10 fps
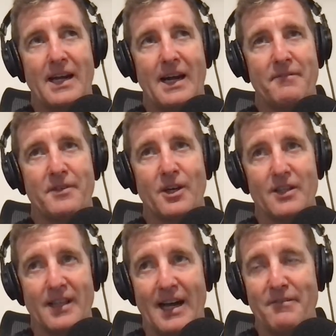I've
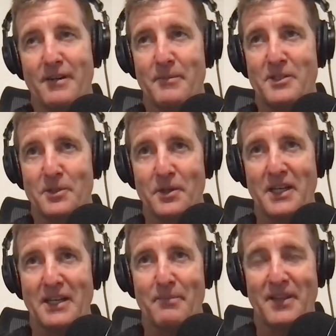got life, I'm
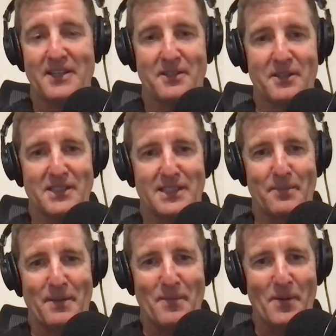enjoying it, but there's got to
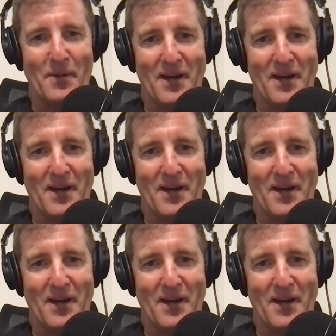be more.